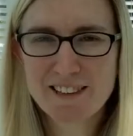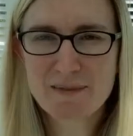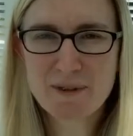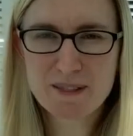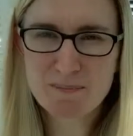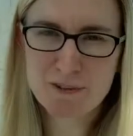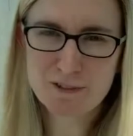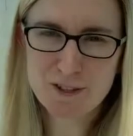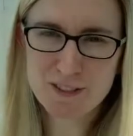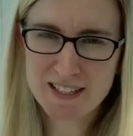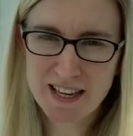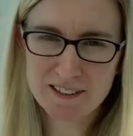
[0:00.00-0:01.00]
them, and before
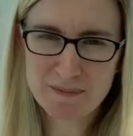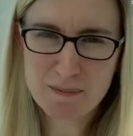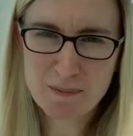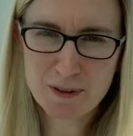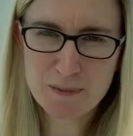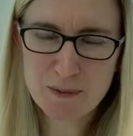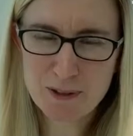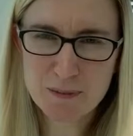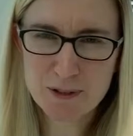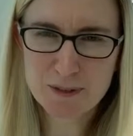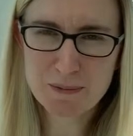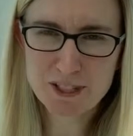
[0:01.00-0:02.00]
you take them and put them in the
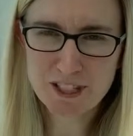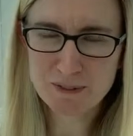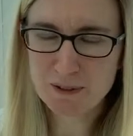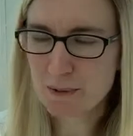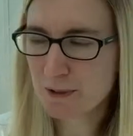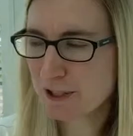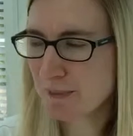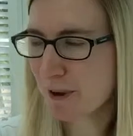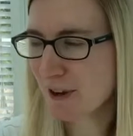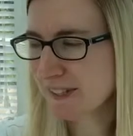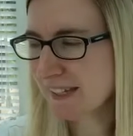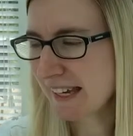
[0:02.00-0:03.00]
washing machine or your washing
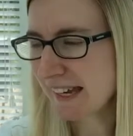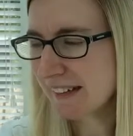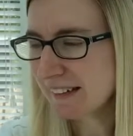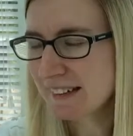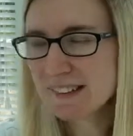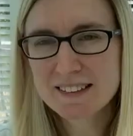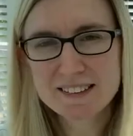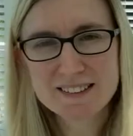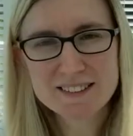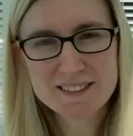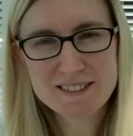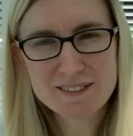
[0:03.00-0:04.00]
basket.
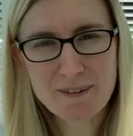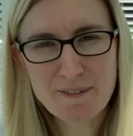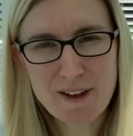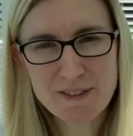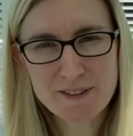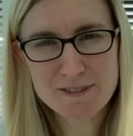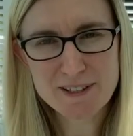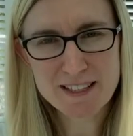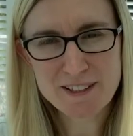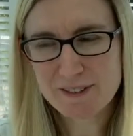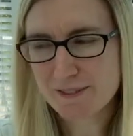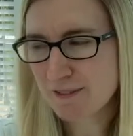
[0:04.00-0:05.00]
So I found those really
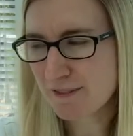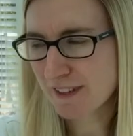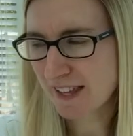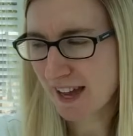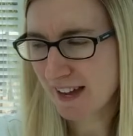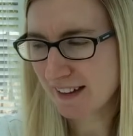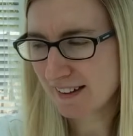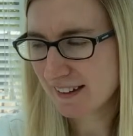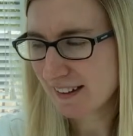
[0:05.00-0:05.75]
useful for that.